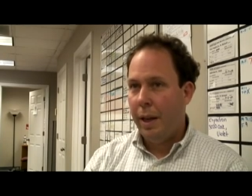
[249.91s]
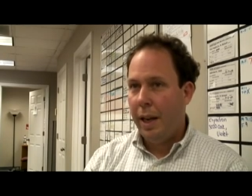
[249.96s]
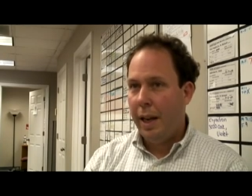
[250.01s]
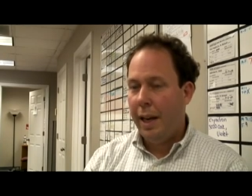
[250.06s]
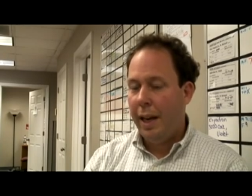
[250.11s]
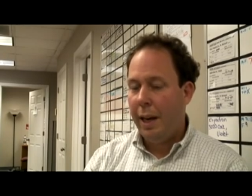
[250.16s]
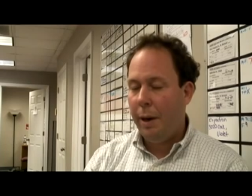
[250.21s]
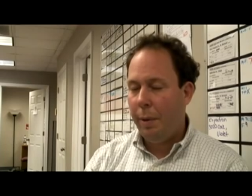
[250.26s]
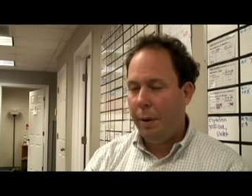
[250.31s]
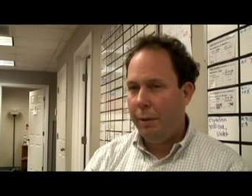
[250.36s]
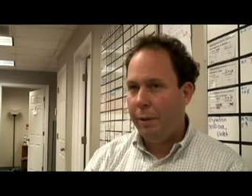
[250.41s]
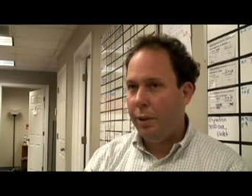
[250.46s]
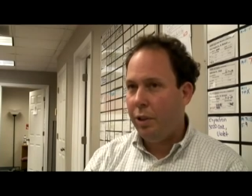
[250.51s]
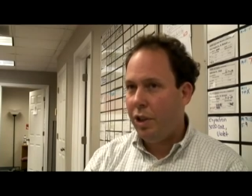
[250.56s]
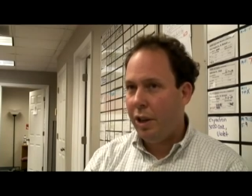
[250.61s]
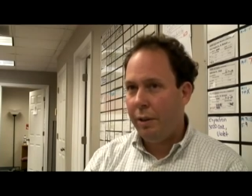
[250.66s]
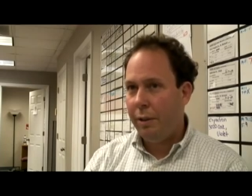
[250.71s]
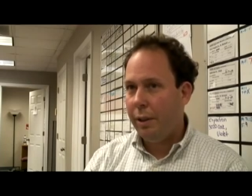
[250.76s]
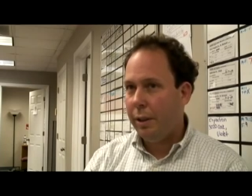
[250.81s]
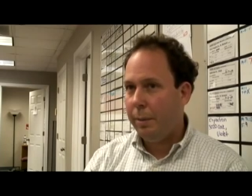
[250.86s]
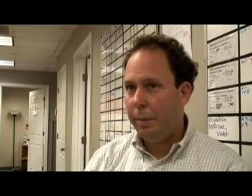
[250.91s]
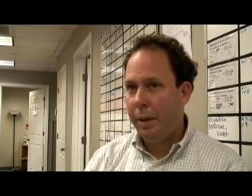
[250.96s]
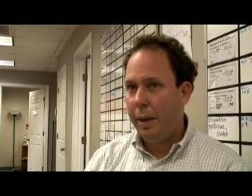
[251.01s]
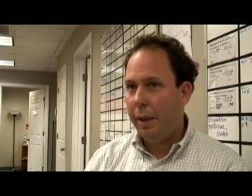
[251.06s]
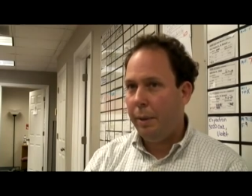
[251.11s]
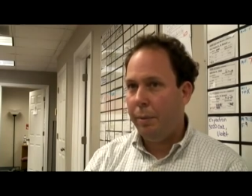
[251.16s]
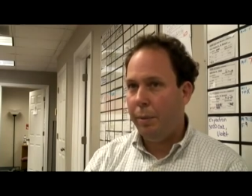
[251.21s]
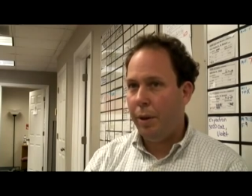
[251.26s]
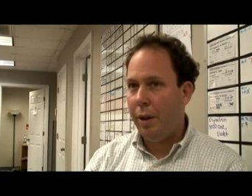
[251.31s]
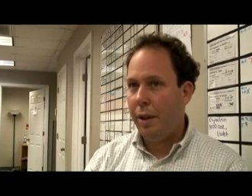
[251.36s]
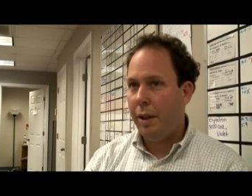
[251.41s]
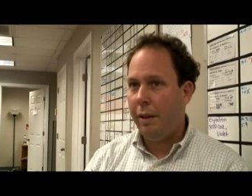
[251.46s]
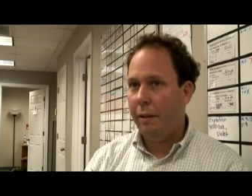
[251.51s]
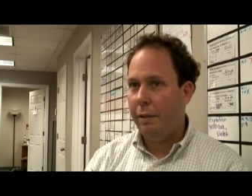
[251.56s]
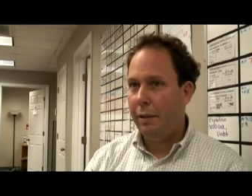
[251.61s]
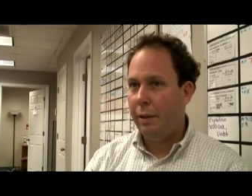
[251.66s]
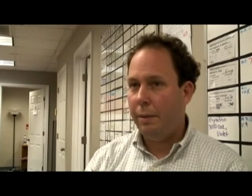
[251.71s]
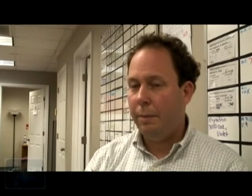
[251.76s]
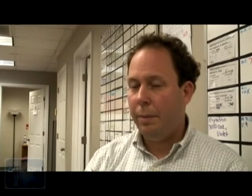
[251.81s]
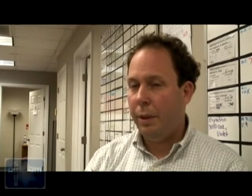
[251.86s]
And however generous B'nai B'rith
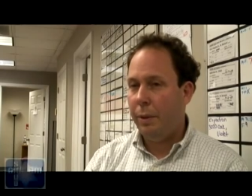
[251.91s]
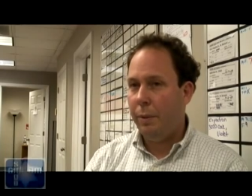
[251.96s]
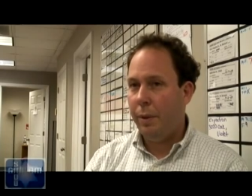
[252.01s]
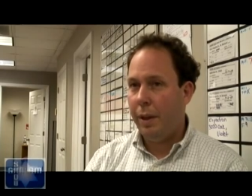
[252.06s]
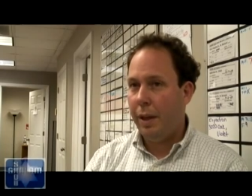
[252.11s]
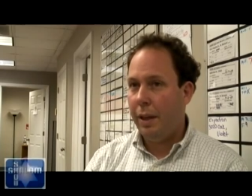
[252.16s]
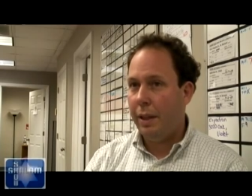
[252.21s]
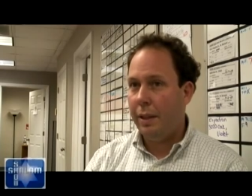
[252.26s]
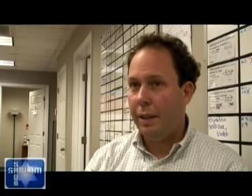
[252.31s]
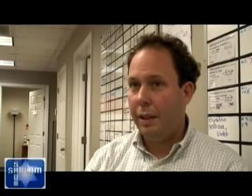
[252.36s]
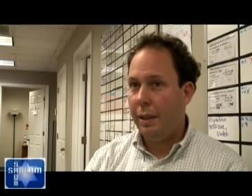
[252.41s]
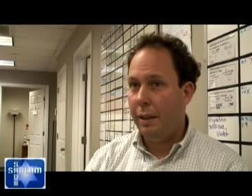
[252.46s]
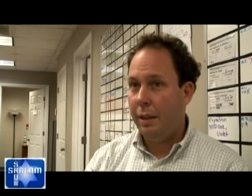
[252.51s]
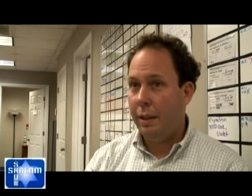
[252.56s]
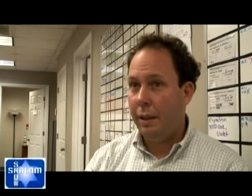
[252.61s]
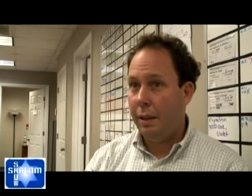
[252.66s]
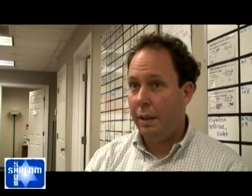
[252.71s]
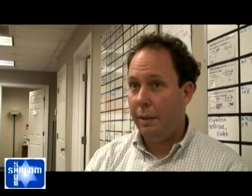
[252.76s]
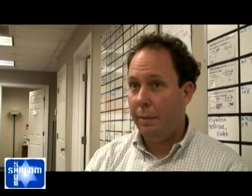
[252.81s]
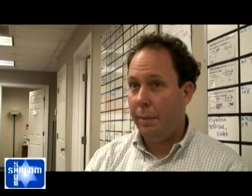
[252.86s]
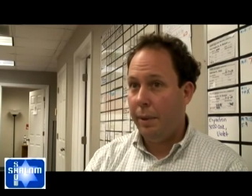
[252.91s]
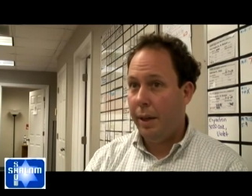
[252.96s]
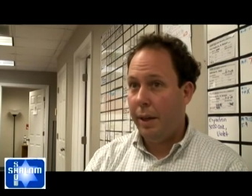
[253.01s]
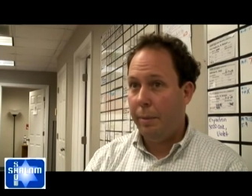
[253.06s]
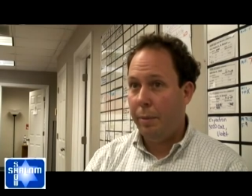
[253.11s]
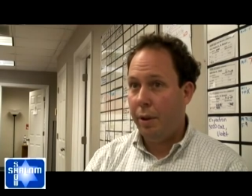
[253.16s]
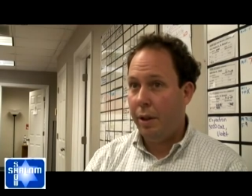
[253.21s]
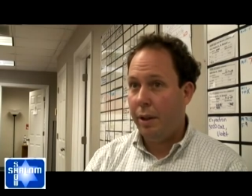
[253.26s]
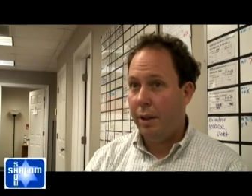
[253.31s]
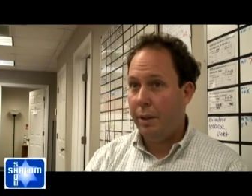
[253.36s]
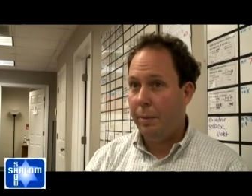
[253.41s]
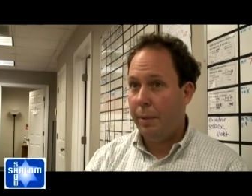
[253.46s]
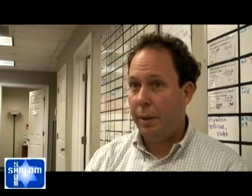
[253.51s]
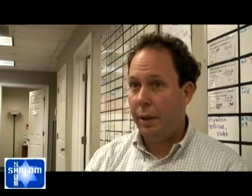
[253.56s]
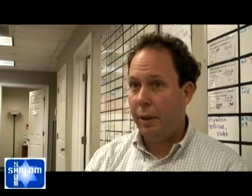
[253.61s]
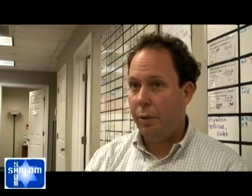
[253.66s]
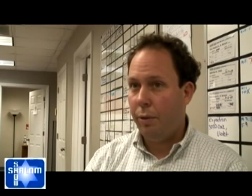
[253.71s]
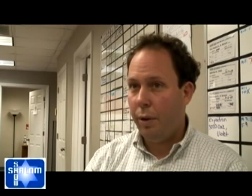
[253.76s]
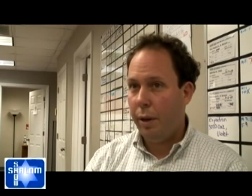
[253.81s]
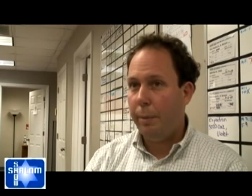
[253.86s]
has been with us, and B'nai B'rith has been
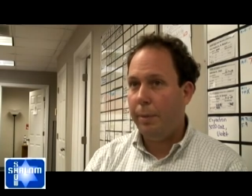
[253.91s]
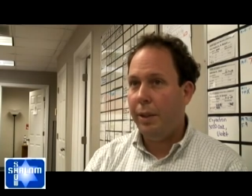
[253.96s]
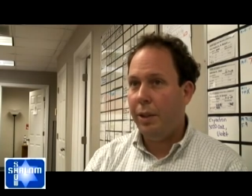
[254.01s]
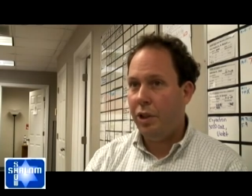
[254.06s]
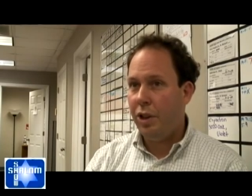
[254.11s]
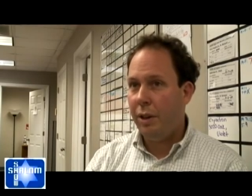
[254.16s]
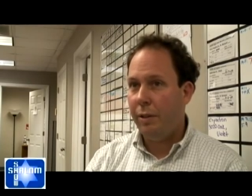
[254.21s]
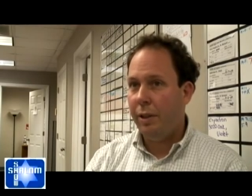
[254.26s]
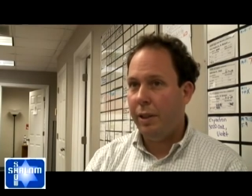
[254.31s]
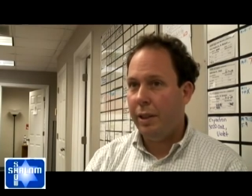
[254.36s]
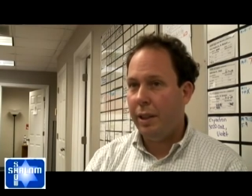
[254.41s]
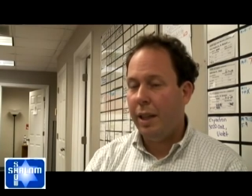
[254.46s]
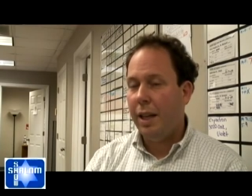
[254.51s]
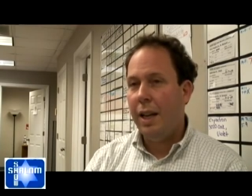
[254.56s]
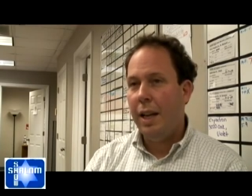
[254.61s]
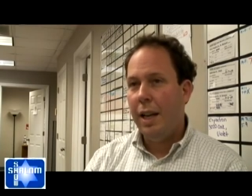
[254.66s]
incredibly generous,